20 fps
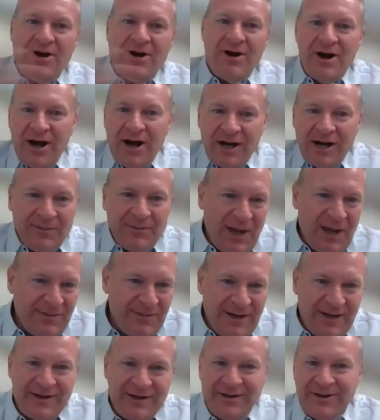gone and
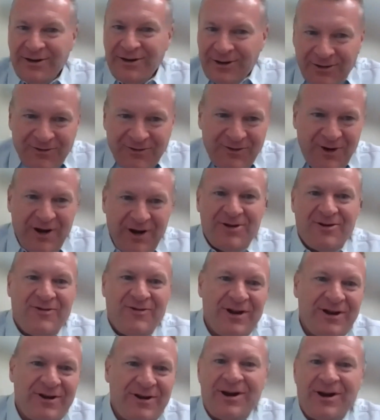maybe a new father
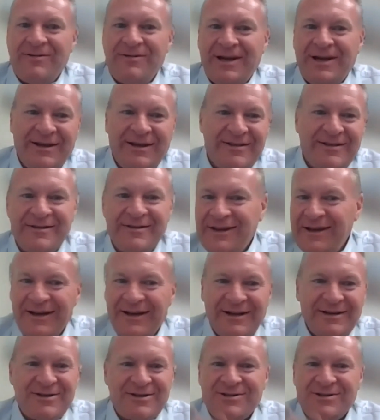figure coming into the
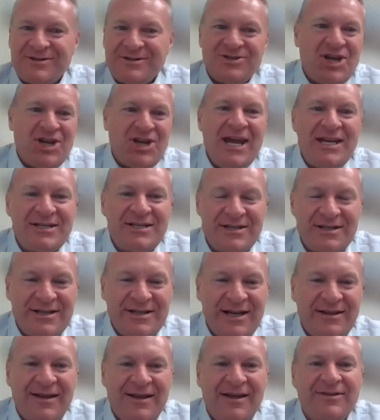scene, and just changes
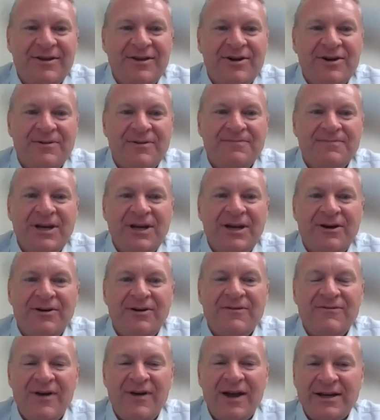like that are,
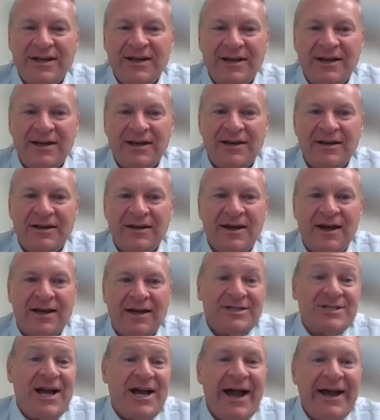affecting a
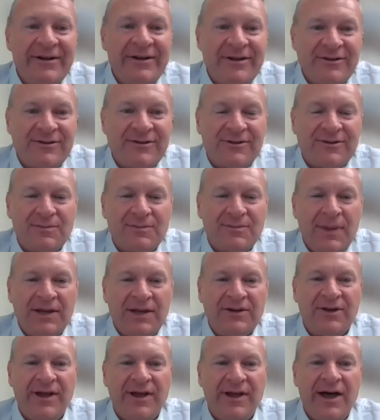child's
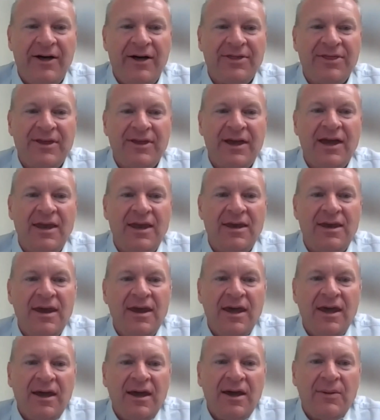mental health, and
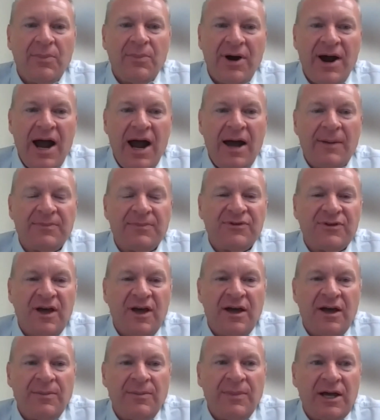perhaps
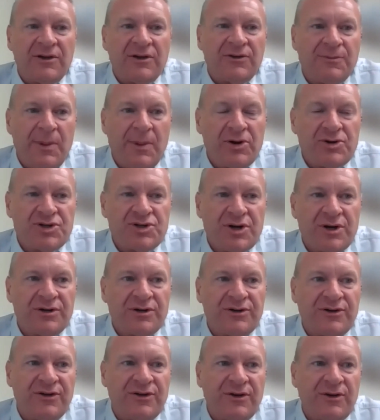
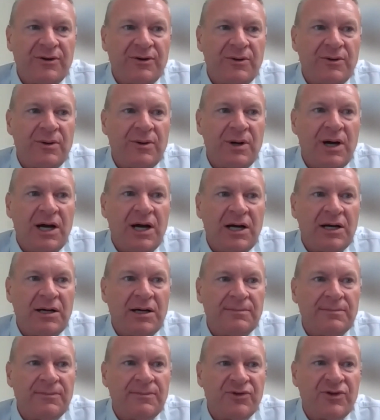exposure
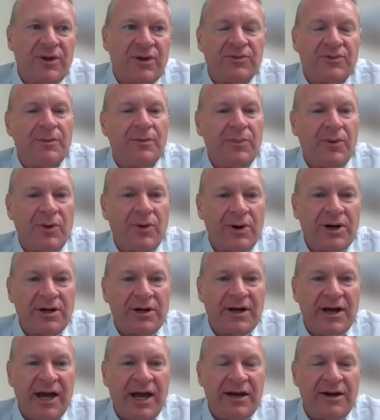to some
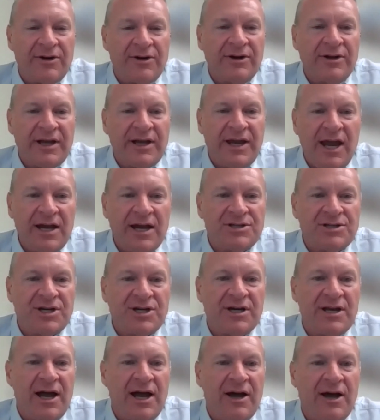support at an early age
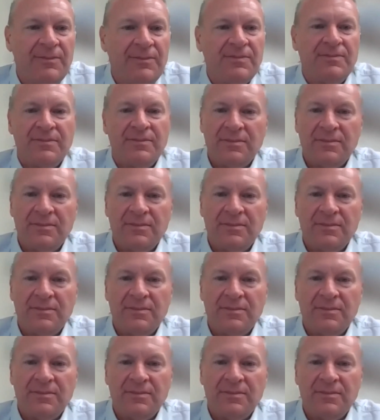could help